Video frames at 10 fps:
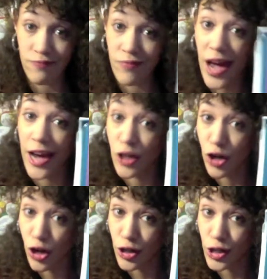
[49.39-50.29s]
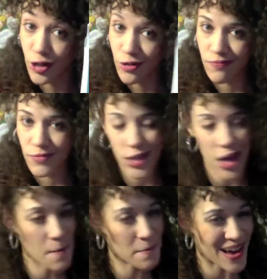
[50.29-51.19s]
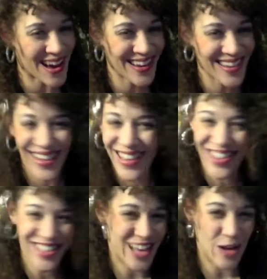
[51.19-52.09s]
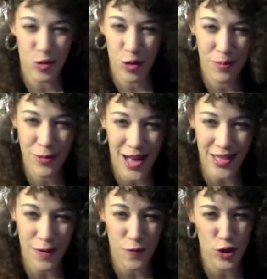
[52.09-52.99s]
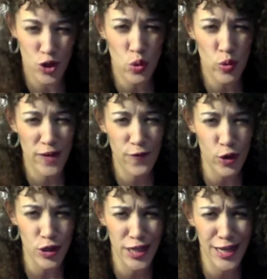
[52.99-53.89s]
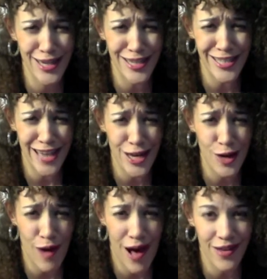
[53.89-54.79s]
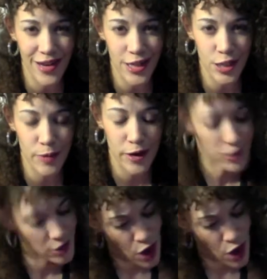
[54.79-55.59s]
I encourage you to come by the South Shore Plaza for the 2014 Nintendo Holiday Experience,